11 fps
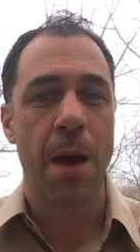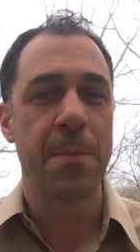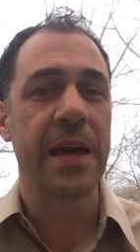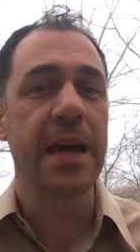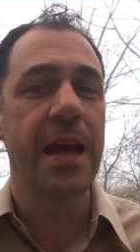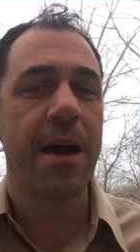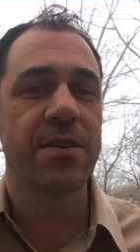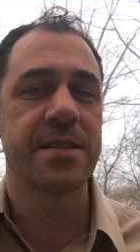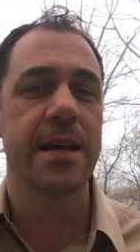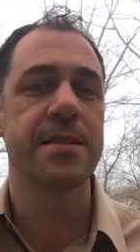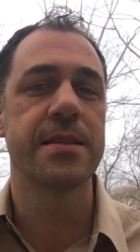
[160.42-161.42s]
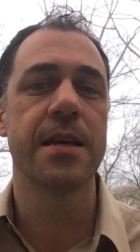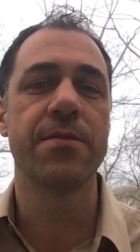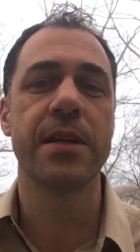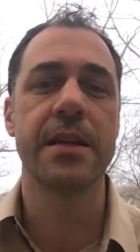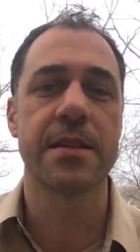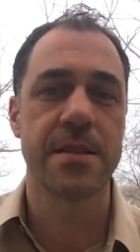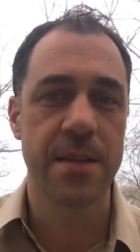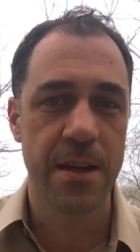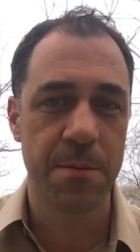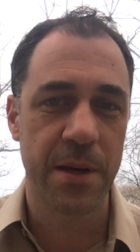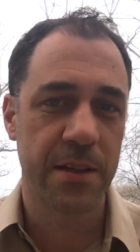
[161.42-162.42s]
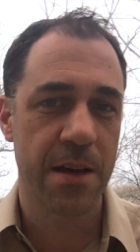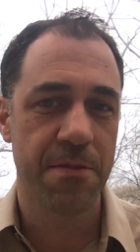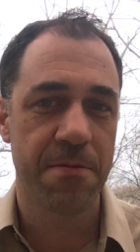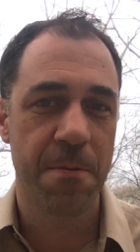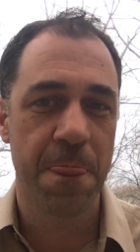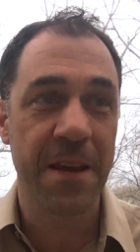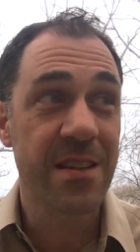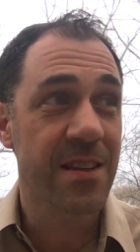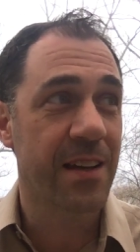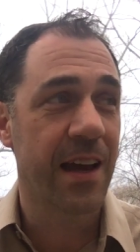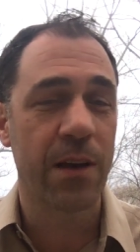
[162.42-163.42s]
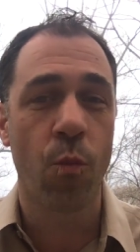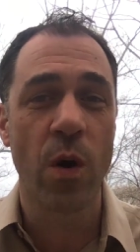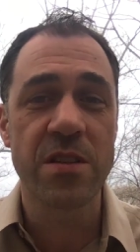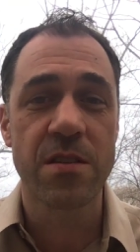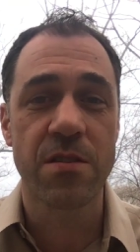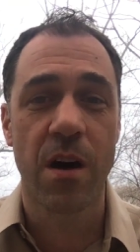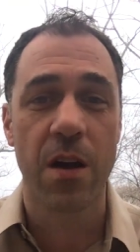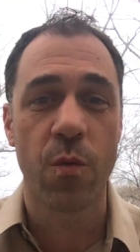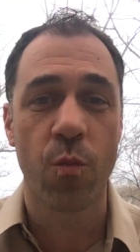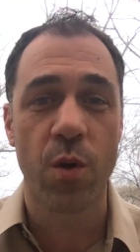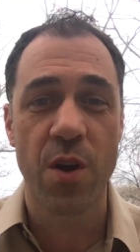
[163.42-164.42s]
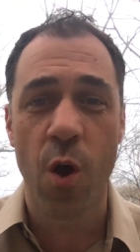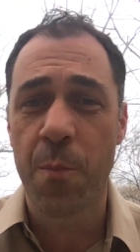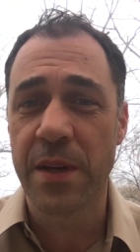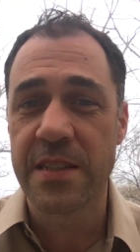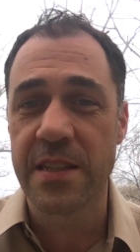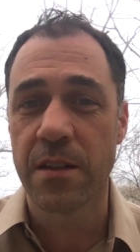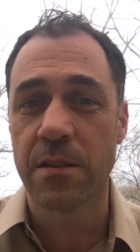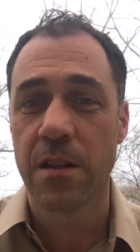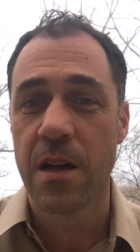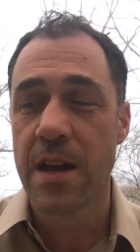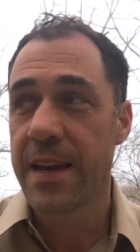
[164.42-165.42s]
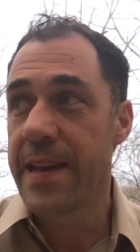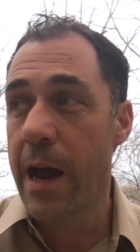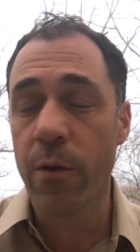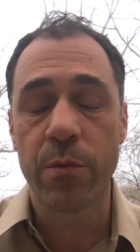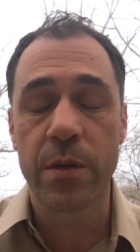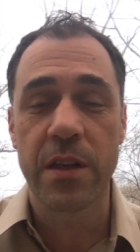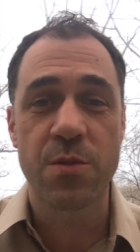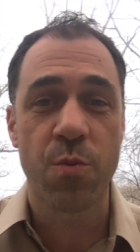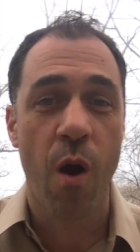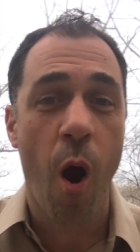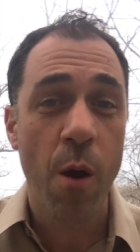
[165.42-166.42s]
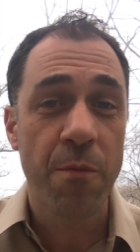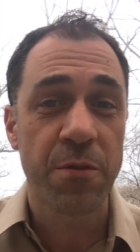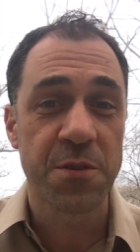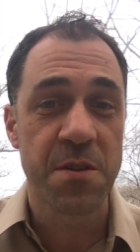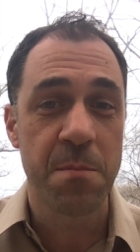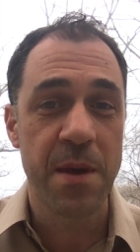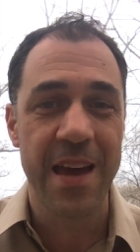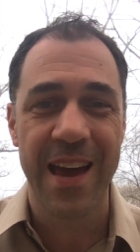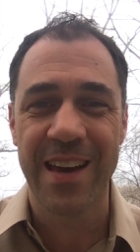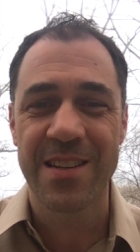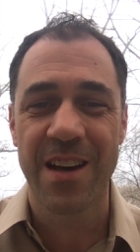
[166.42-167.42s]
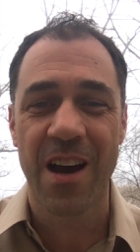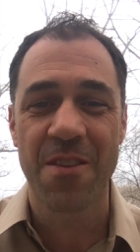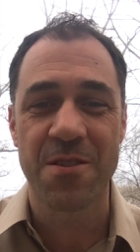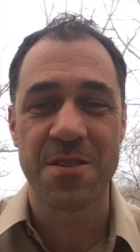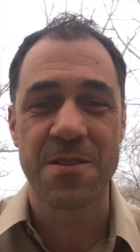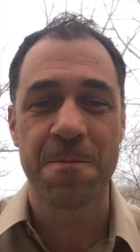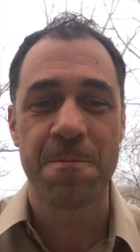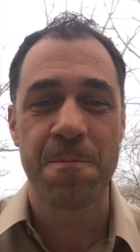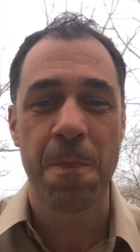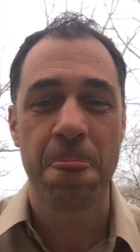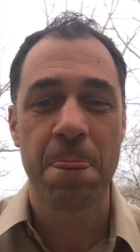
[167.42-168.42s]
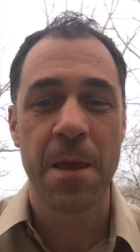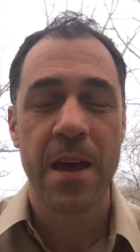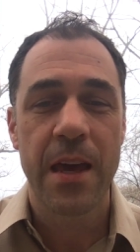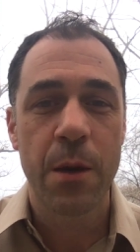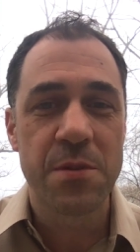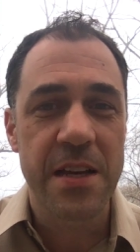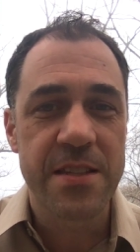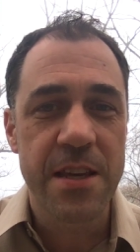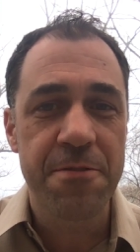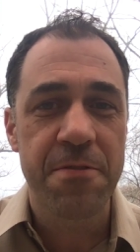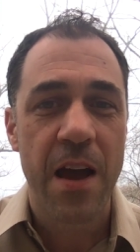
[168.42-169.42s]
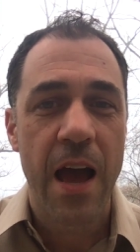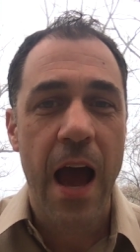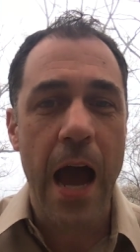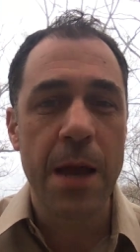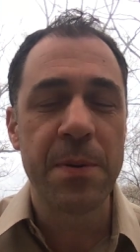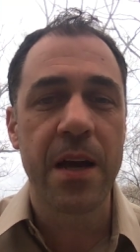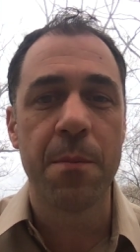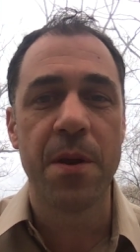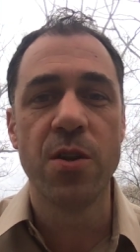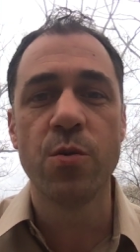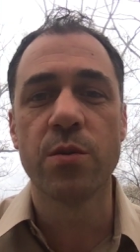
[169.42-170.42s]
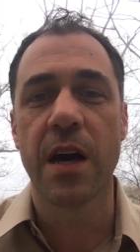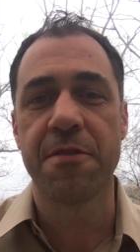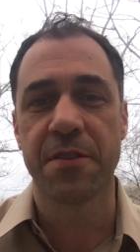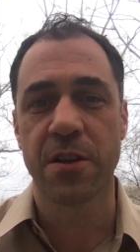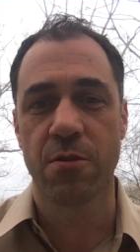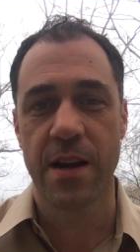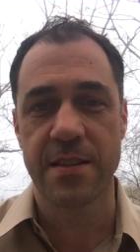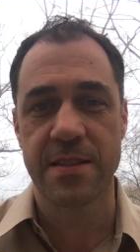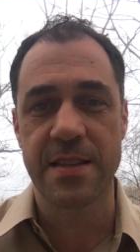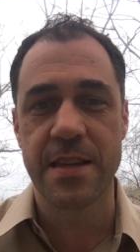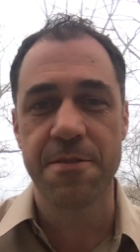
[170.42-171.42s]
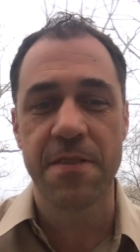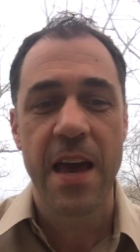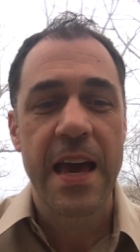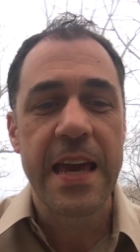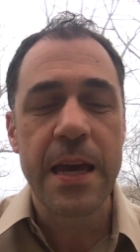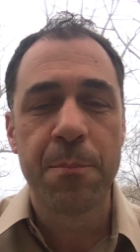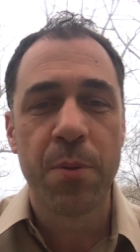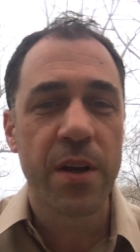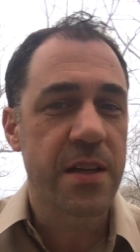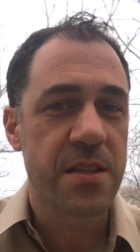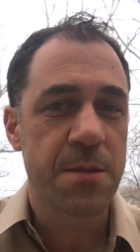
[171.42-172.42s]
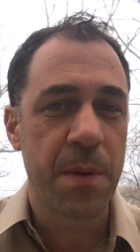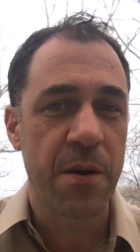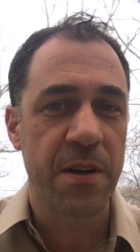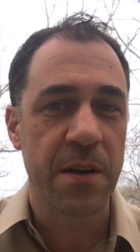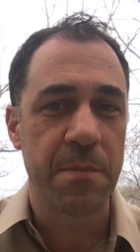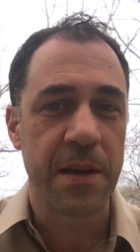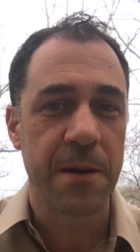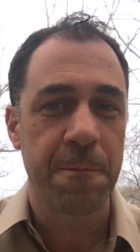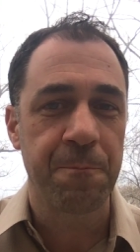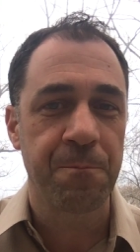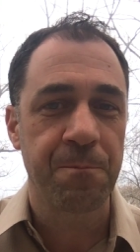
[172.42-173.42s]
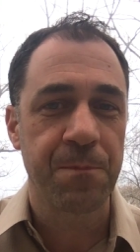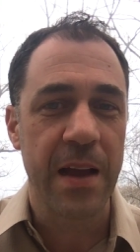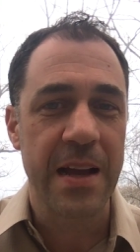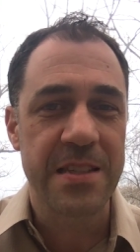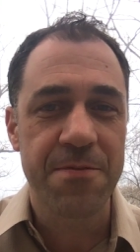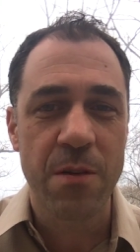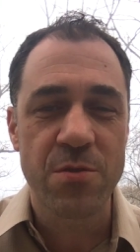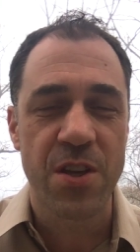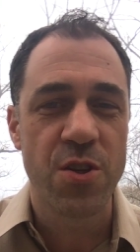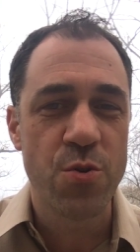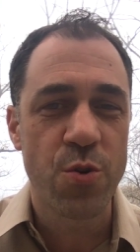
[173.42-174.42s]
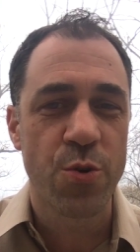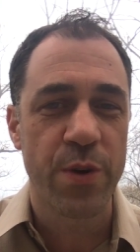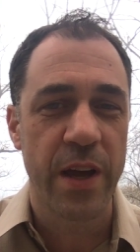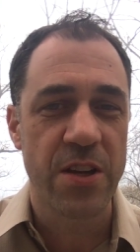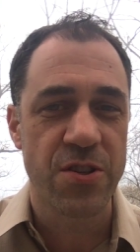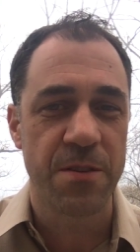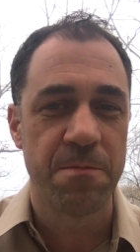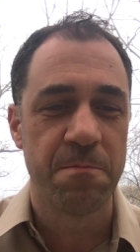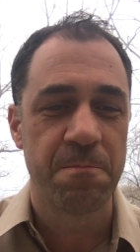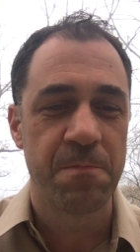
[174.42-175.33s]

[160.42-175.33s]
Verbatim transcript: I began to have a sensitivity to sin in my life, things that I had once thought were no big deal, now I realize were harmful to me and to others. It was as if I had become a new life in Christ, as if he had put his Spirit in me, as if I was a new creation.